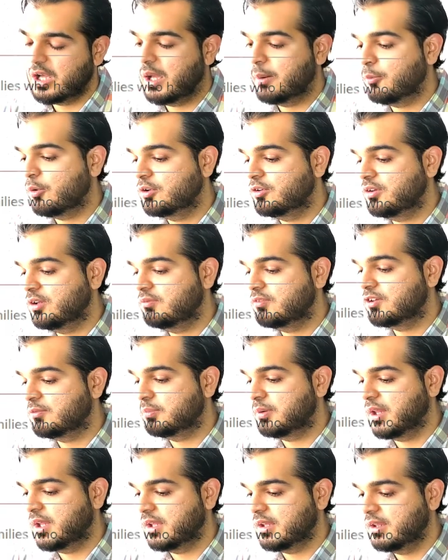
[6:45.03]
I'm going to leave this
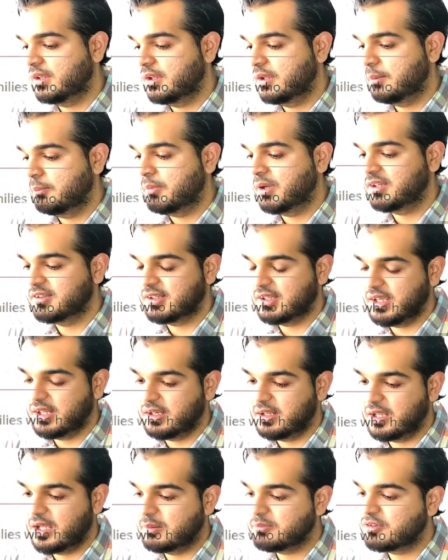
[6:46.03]
blank because,
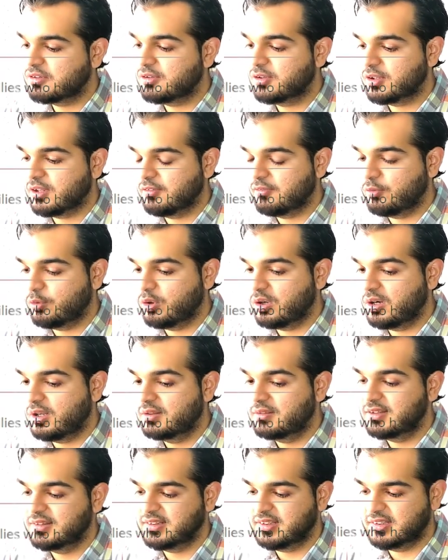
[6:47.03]
again, I'm just looking
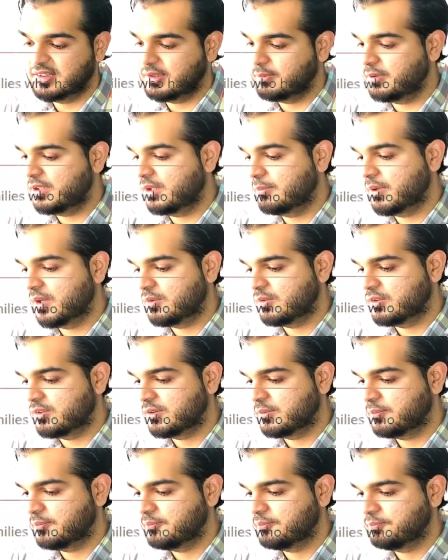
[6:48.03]
for the CCB
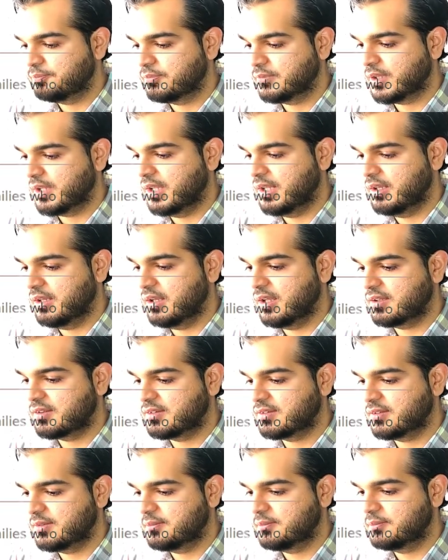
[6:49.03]
amount. Hit
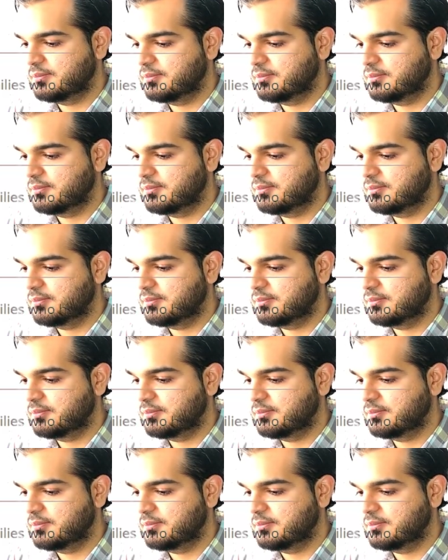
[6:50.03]
next.